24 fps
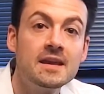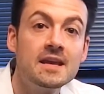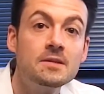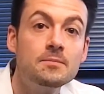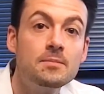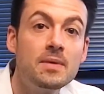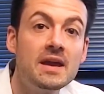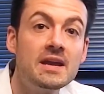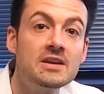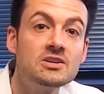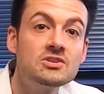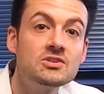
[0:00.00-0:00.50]

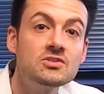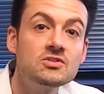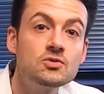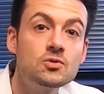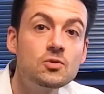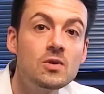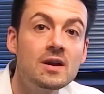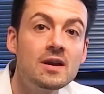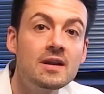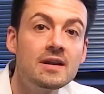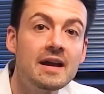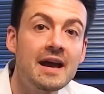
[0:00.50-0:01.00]
In patients
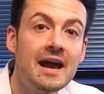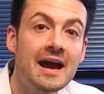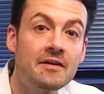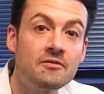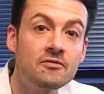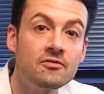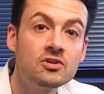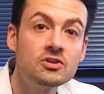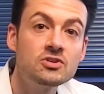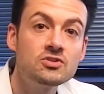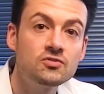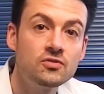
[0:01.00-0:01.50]
who are at
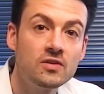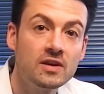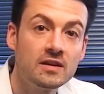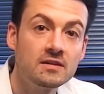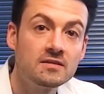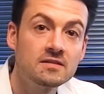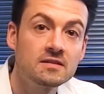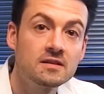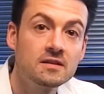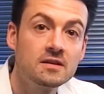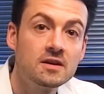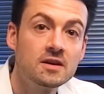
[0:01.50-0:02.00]
average
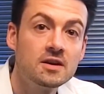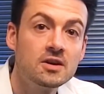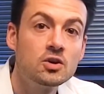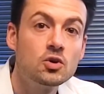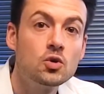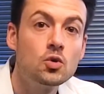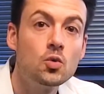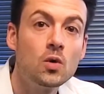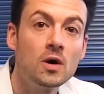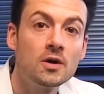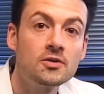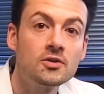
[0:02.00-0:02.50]
risk,
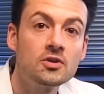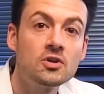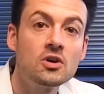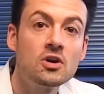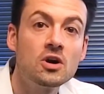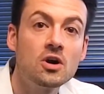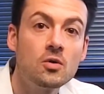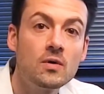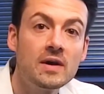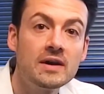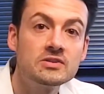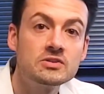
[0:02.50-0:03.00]
who
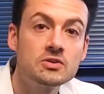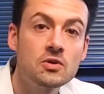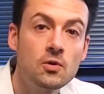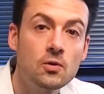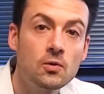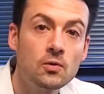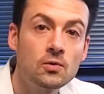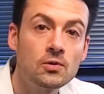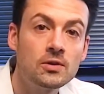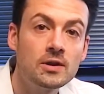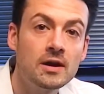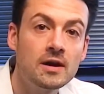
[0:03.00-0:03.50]
undergo a
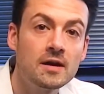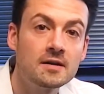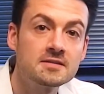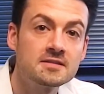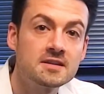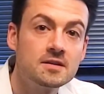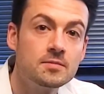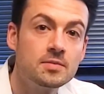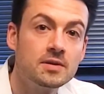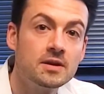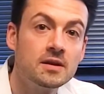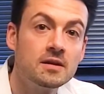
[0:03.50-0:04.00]

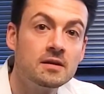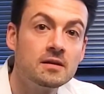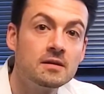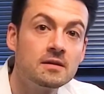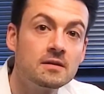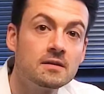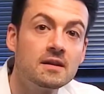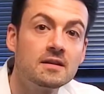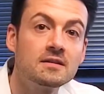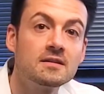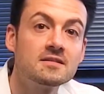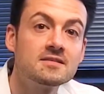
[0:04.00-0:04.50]
colonoscopy
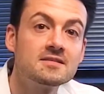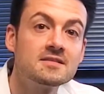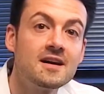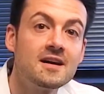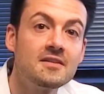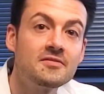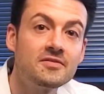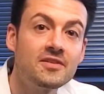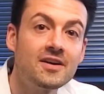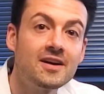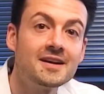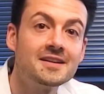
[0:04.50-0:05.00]
that does
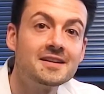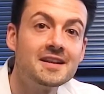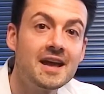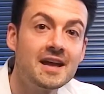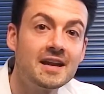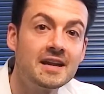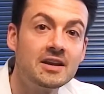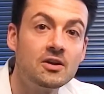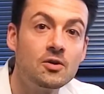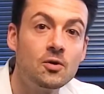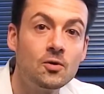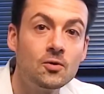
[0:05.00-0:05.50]
not find
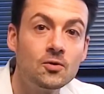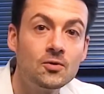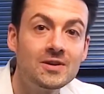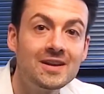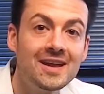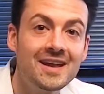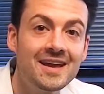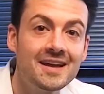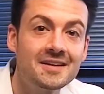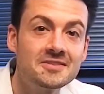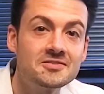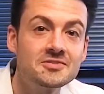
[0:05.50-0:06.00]
any colon
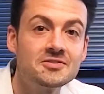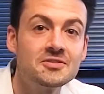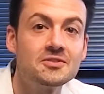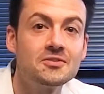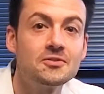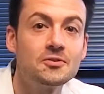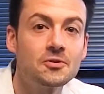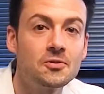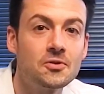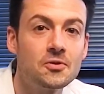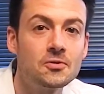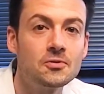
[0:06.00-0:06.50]

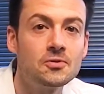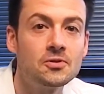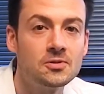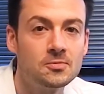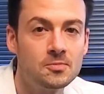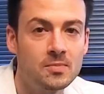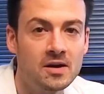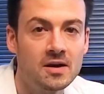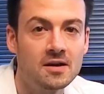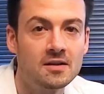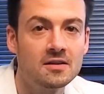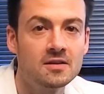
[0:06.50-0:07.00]
cancer or
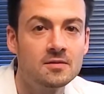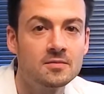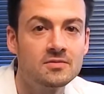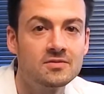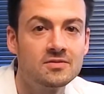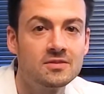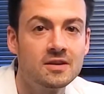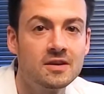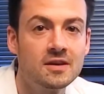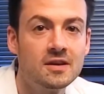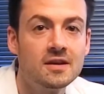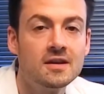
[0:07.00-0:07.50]
colon
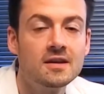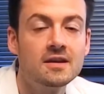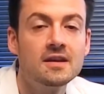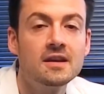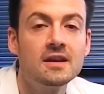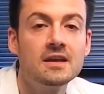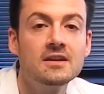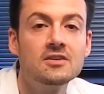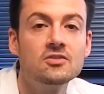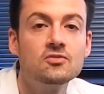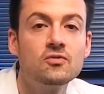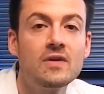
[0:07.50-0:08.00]
polyps,
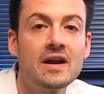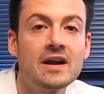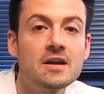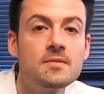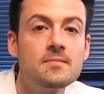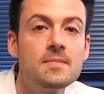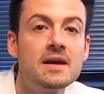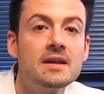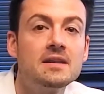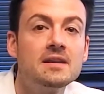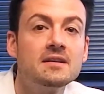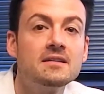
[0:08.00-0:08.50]
it is
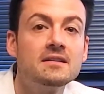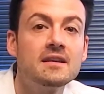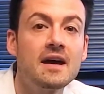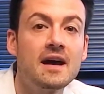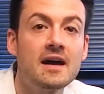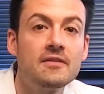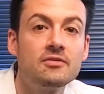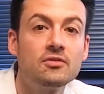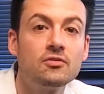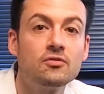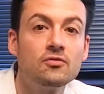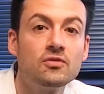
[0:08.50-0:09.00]
recommended to
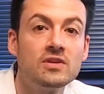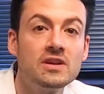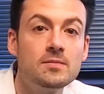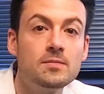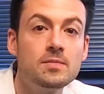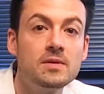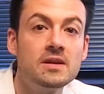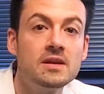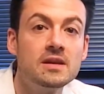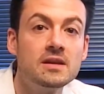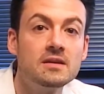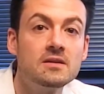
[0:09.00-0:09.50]
have a
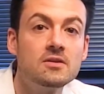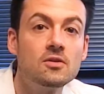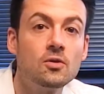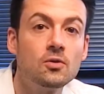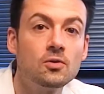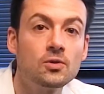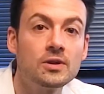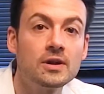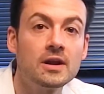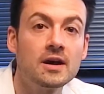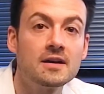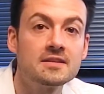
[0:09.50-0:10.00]
repeat
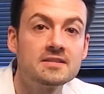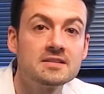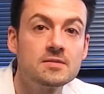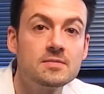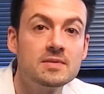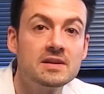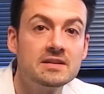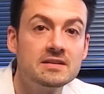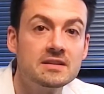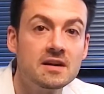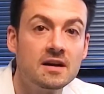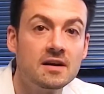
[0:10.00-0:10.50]

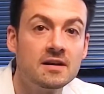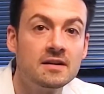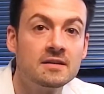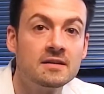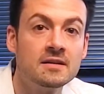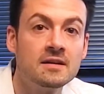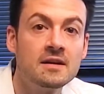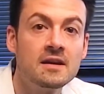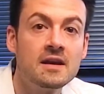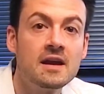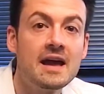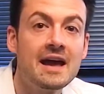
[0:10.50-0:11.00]
colonoscopy
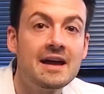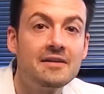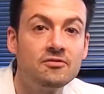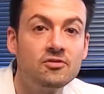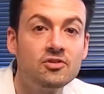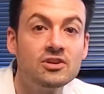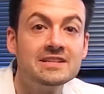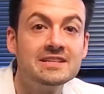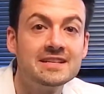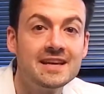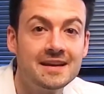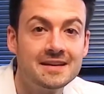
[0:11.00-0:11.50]
done
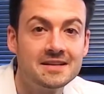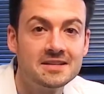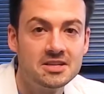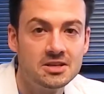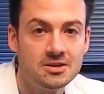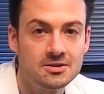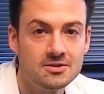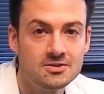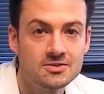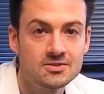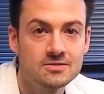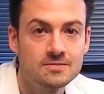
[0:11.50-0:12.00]
every 10
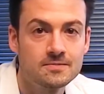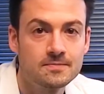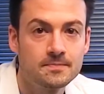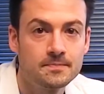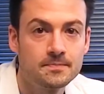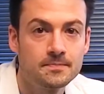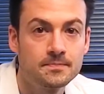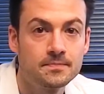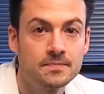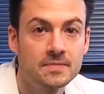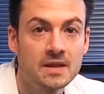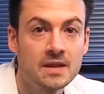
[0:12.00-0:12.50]
years.
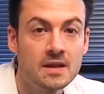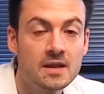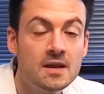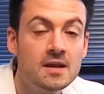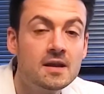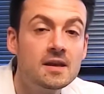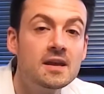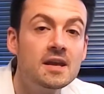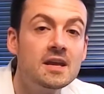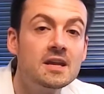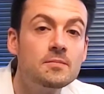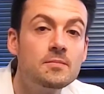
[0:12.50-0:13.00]

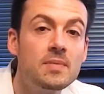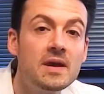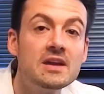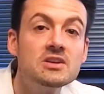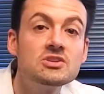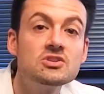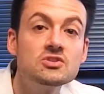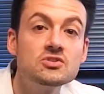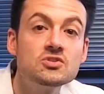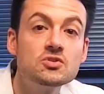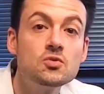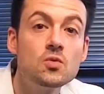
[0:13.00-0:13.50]
In
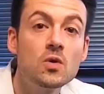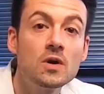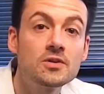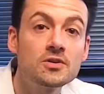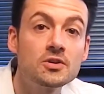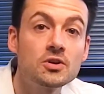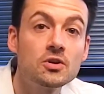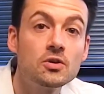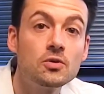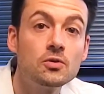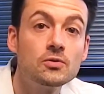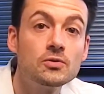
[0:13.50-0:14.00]
patients who
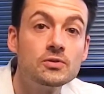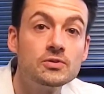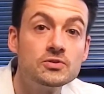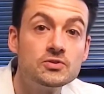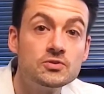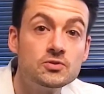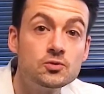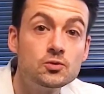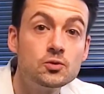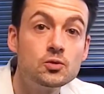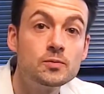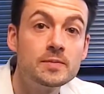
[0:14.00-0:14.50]
undergo the
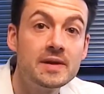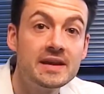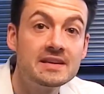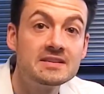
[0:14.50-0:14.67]
stool